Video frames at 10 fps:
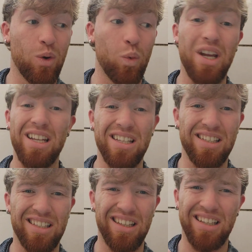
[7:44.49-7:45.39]

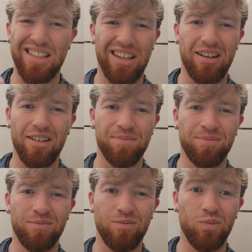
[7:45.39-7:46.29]
weaknesses and things that you're not
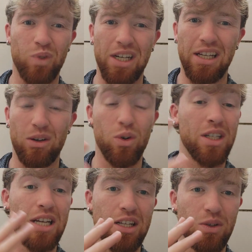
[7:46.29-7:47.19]
really
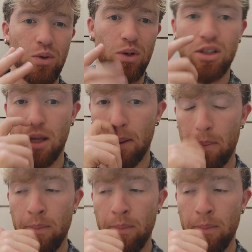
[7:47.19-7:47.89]
orientated towards.